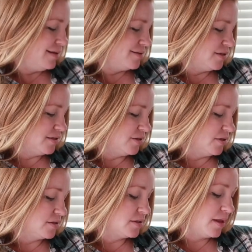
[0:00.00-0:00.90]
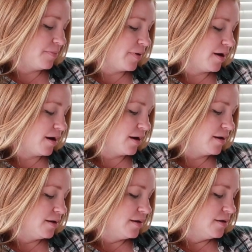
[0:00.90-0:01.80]
She's a good sleeper.
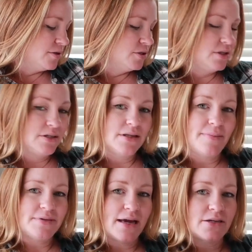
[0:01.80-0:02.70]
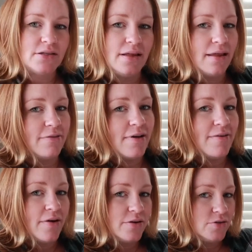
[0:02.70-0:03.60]
She slept actually like
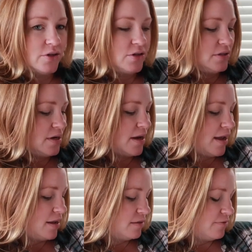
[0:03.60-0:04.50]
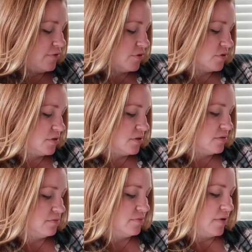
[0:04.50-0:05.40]
5-hour stretches at night the first
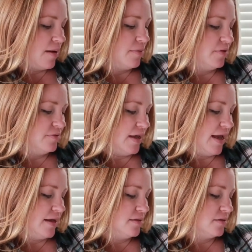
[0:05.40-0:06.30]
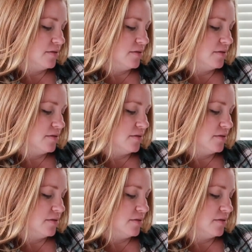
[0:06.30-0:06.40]
couple of days.